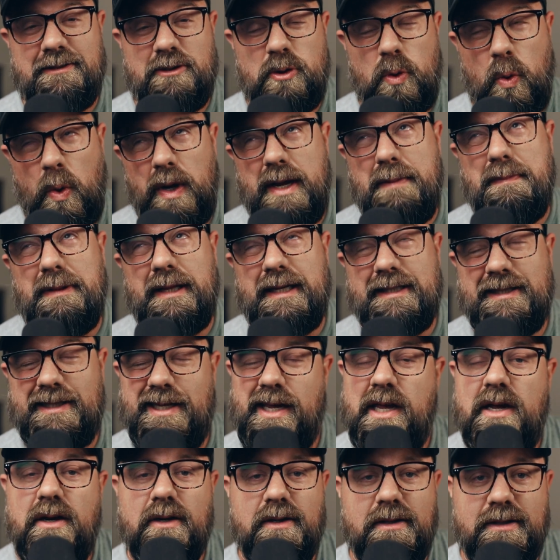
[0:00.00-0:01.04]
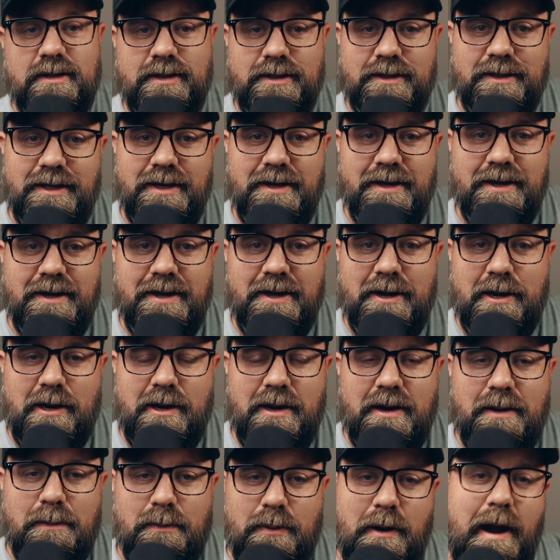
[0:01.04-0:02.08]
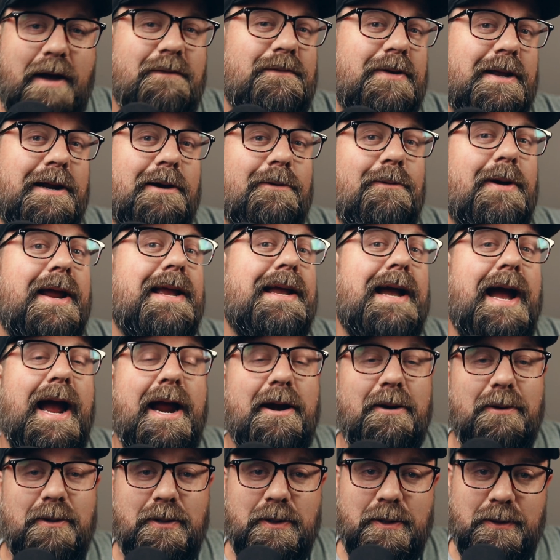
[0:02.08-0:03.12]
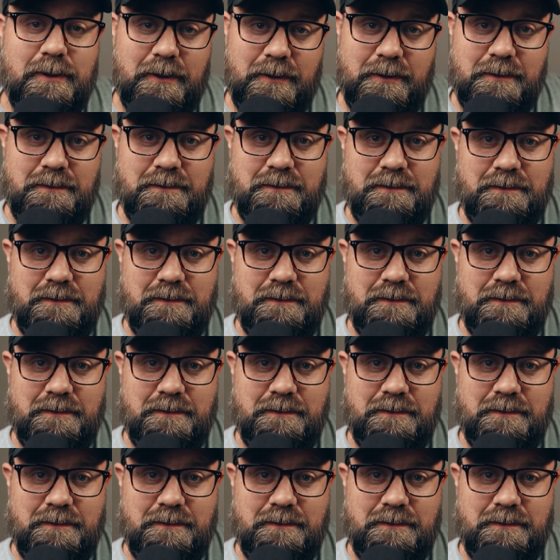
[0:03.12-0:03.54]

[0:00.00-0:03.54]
20 plus years profit and rank higher in Google.